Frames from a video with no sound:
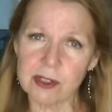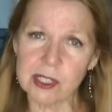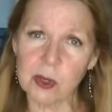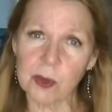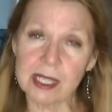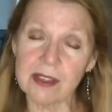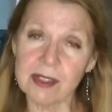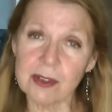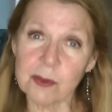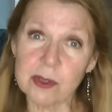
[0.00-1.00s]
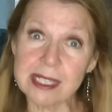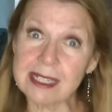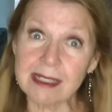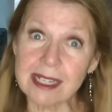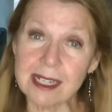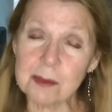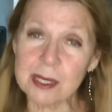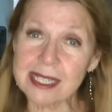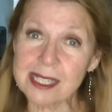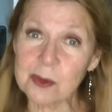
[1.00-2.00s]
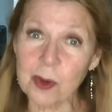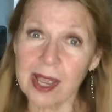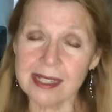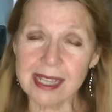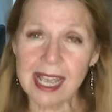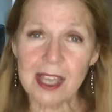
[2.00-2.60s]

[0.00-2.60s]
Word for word: So even if we're still eating beans and rice,